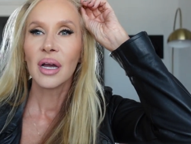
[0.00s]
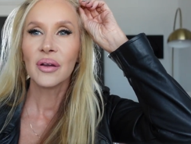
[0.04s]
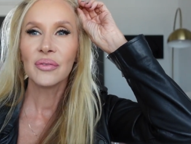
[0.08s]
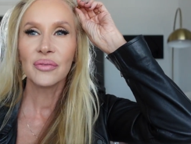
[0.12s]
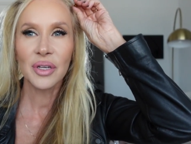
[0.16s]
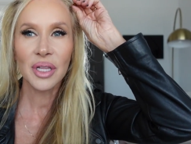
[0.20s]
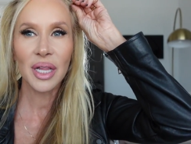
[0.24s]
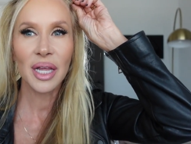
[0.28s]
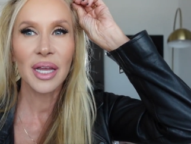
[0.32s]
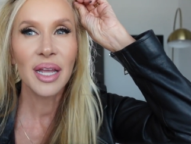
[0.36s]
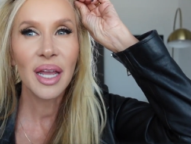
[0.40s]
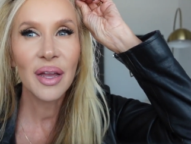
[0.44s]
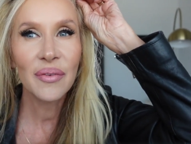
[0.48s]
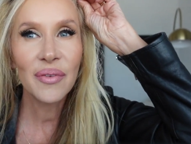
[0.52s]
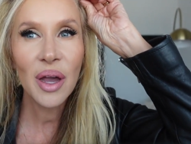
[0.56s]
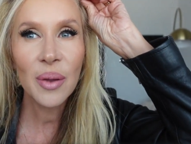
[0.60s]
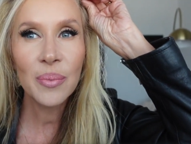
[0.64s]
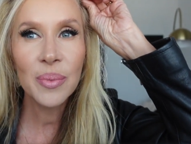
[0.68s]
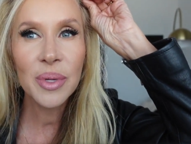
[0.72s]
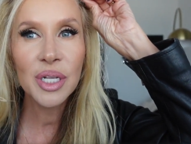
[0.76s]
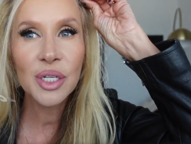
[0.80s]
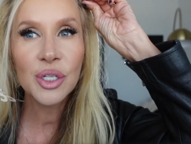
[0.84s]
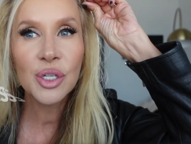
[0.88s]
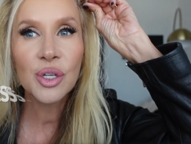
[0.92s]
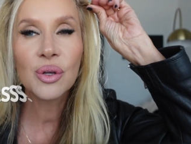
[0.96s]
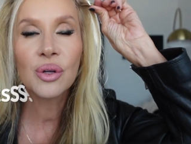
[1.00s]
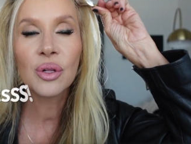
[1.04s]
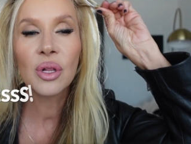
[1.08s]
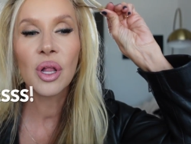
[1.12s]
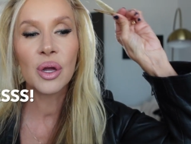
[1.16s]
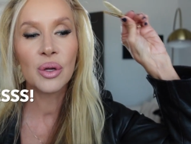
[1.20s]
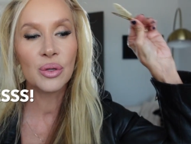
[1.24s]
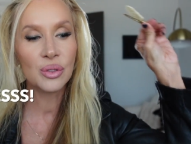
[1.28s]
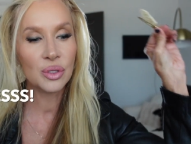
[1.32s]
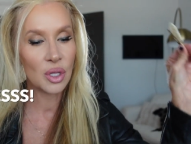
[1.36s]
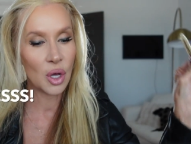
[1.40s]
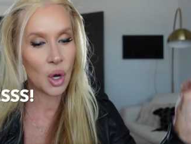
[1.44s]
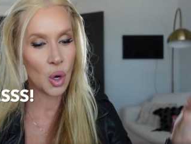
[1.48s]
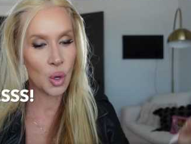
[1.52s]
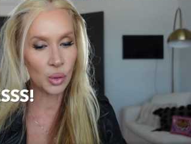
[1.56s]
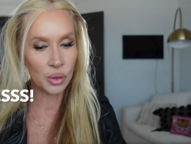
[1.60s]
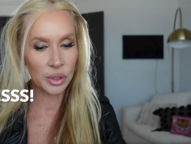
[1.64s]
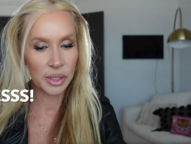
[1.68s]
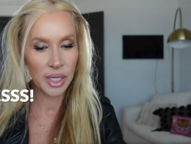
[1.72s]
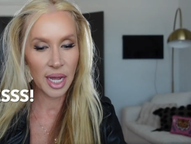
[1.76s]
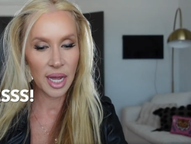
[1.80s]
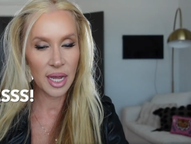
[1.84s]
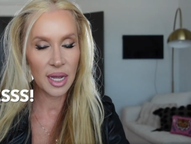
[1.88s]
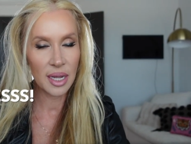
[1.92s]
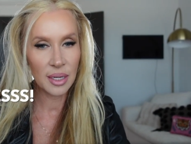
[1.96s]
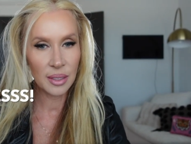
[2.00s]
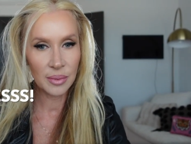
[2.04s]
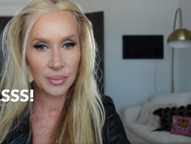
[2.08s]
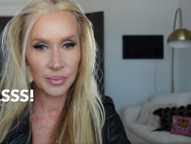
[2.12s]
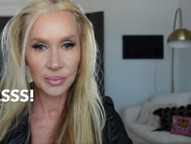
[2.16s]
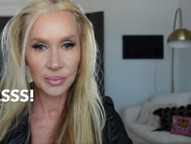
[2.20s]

feel like, have I been too close the whole time?